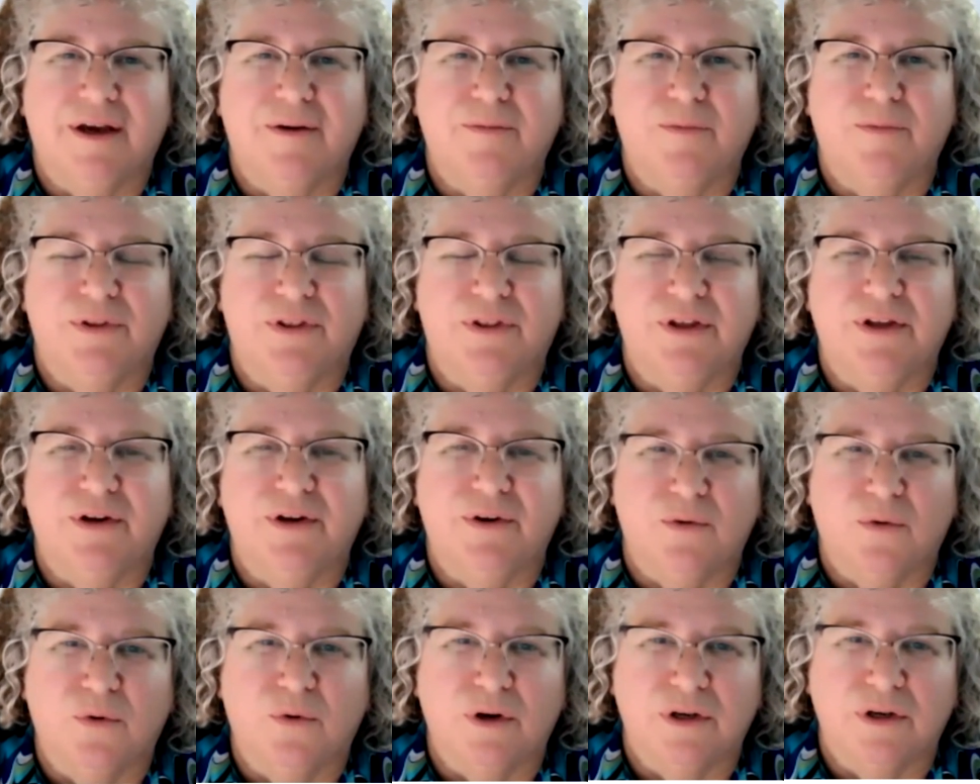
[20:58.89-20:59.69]
within
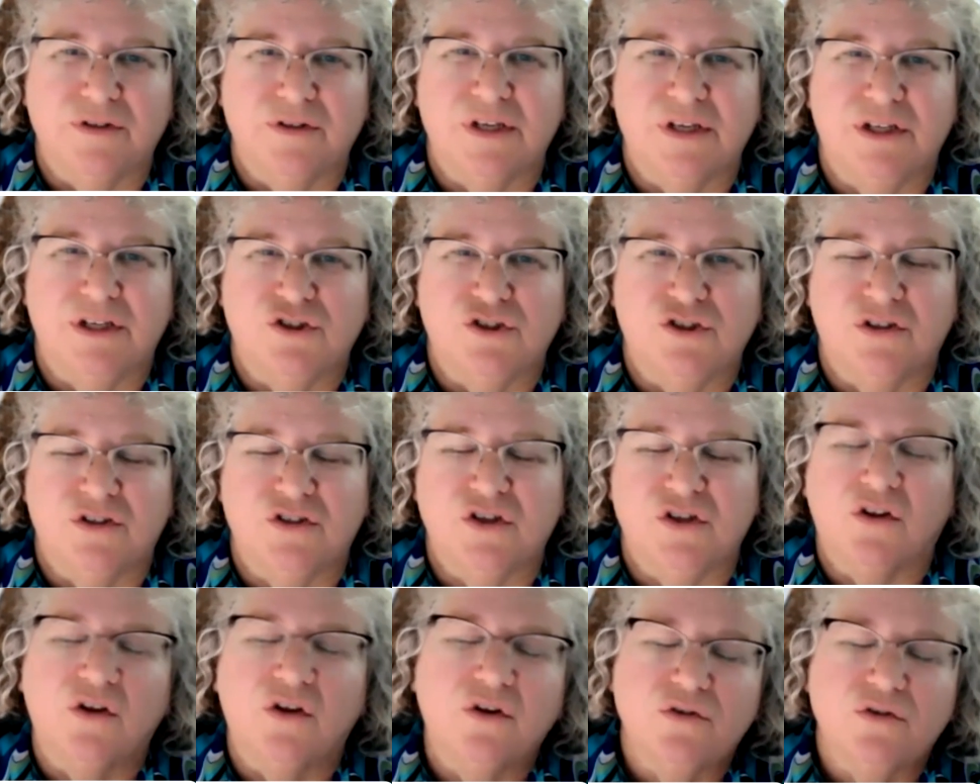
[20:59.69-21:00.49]
an organization.
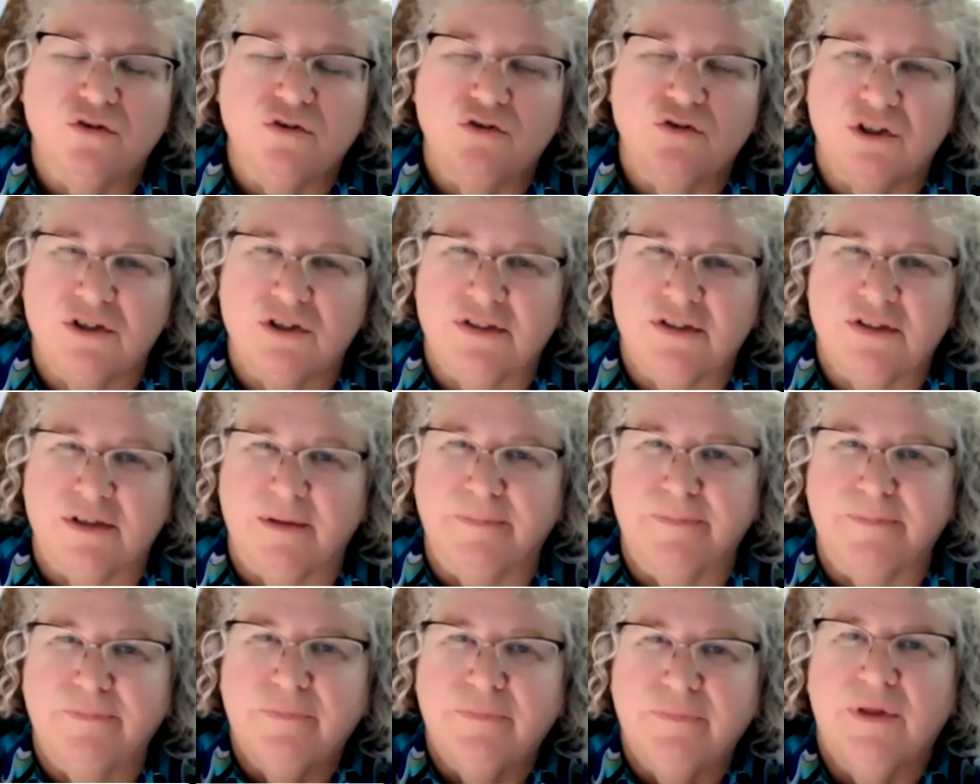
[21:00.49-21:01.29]
So those are just
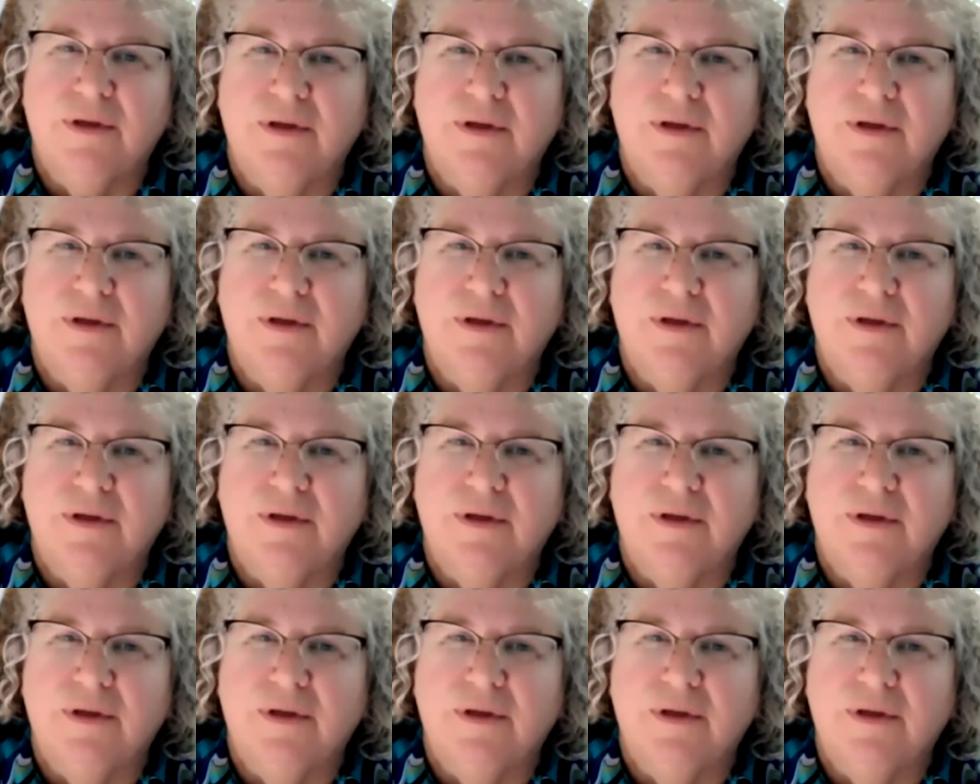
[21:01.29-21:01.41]
some